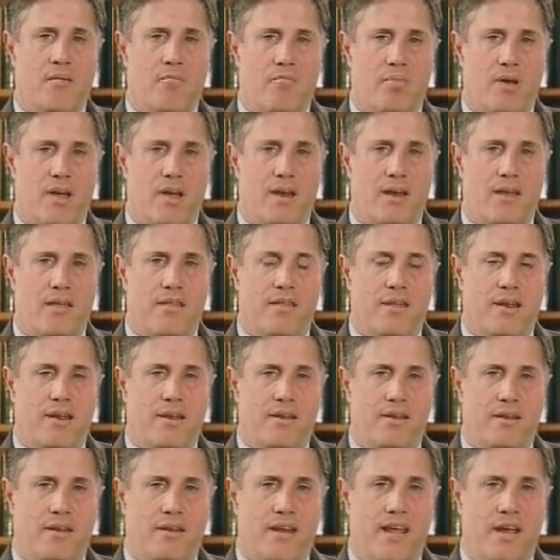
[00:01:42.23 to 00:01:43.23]
but
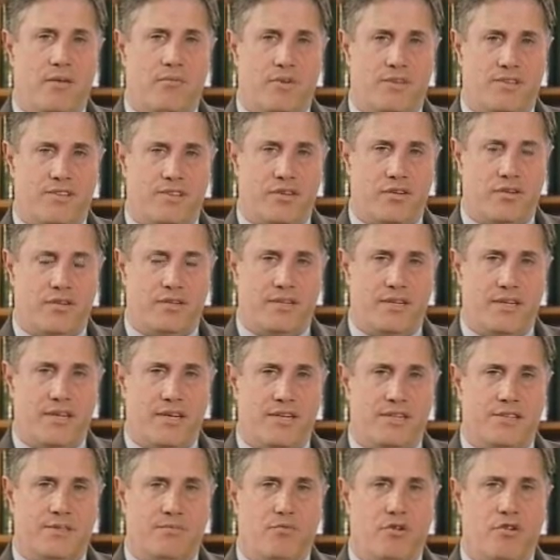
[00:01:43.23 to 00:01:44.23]
the net result
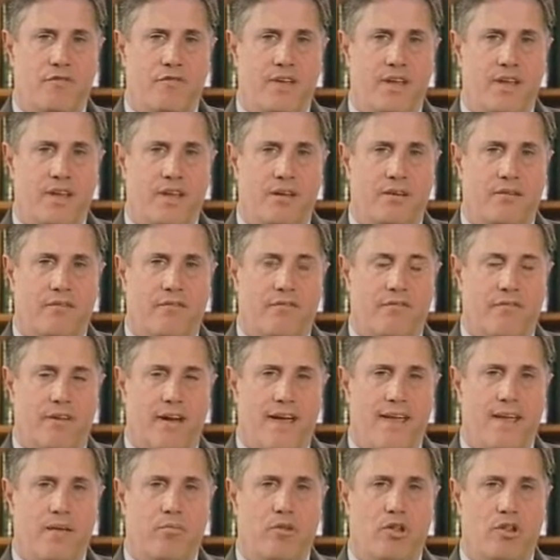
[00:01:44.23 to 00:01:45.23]
is moving
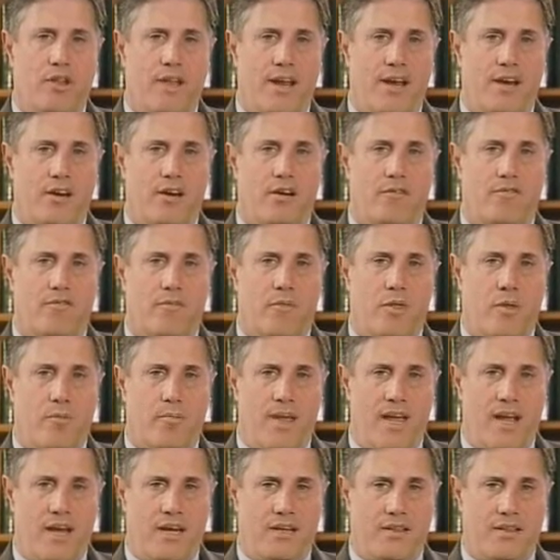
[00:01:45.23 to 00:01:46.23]
viable hair from the
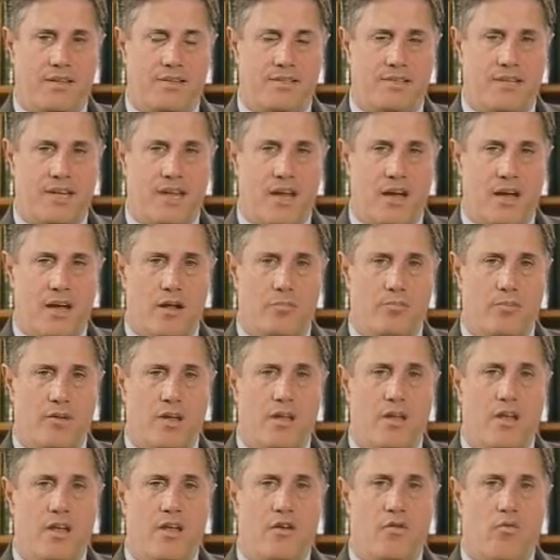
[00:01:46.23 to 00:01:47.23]
back of the scalp,
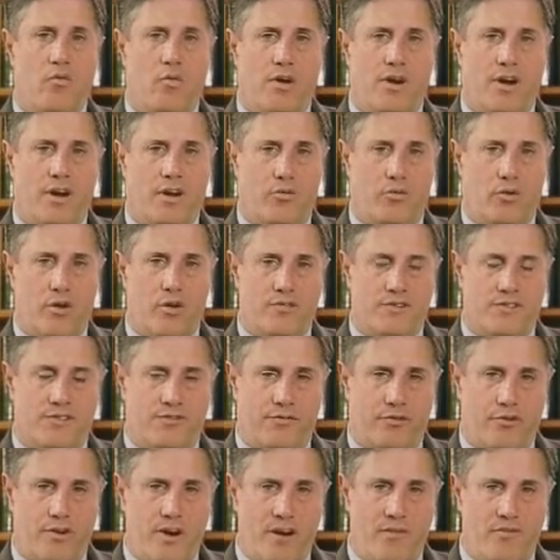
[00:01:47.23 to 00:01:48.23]
where it grows
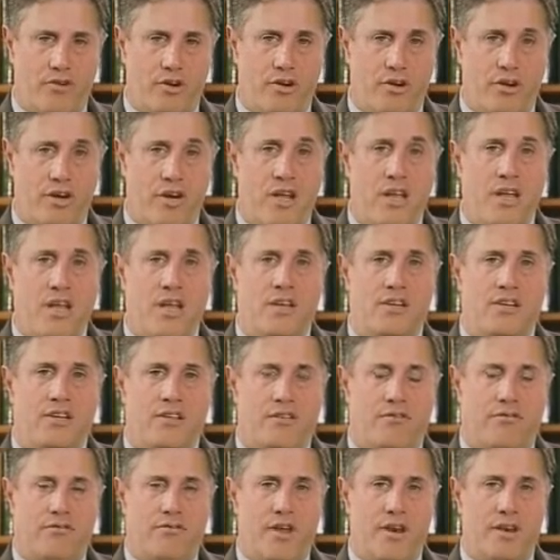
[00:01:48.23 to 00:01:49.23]
forever, to
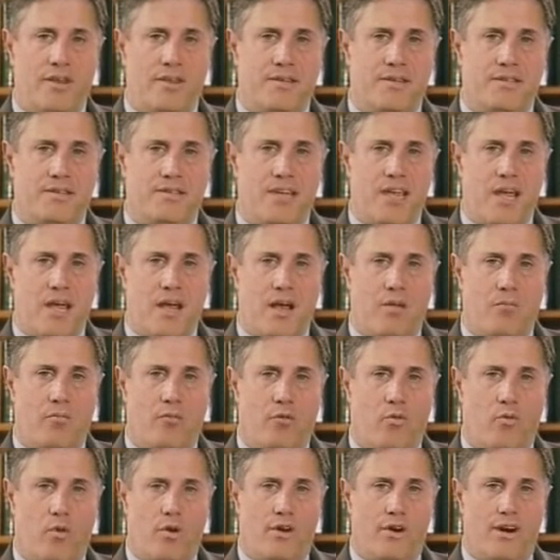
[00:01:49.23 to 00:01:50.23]
the front of the
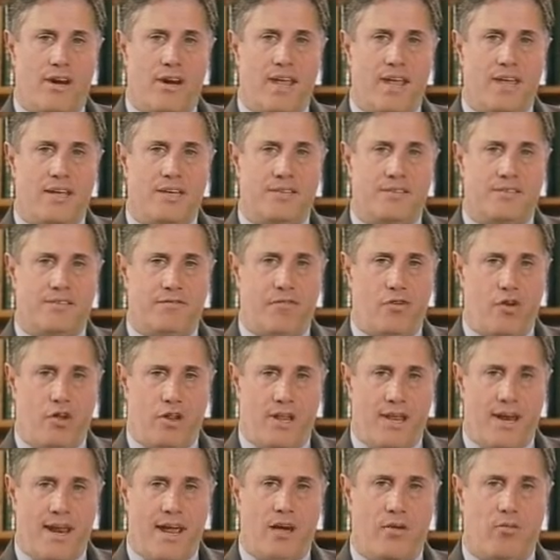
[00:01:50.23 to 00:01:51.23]
scalp where it has
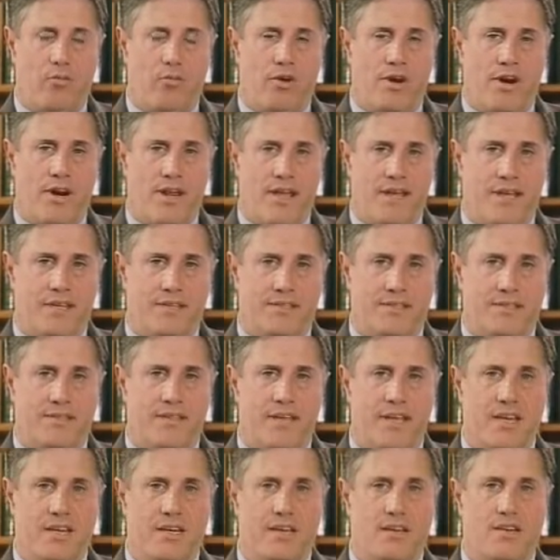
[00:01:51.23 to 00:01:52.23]
fallen out, where it has
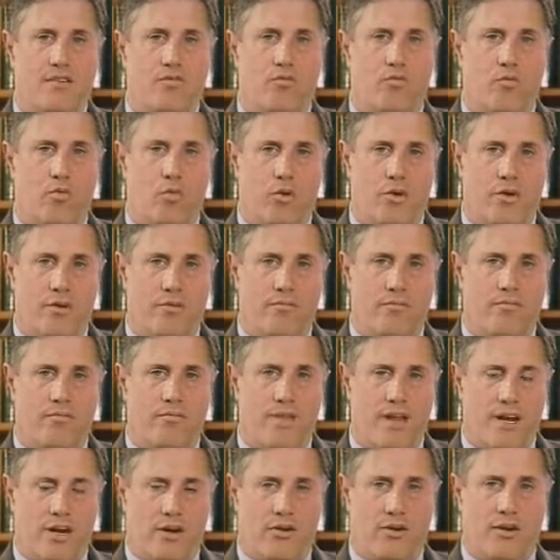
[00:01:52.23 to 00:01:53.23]
thinned, or
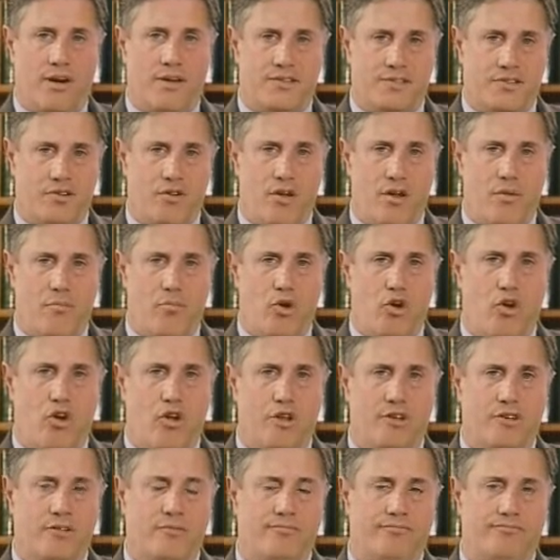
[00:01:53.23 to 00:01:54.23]
the hair has gone
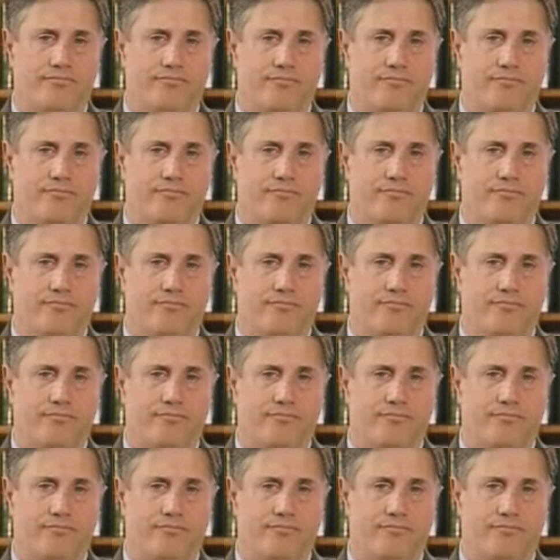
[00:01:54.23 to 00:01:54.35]
bald.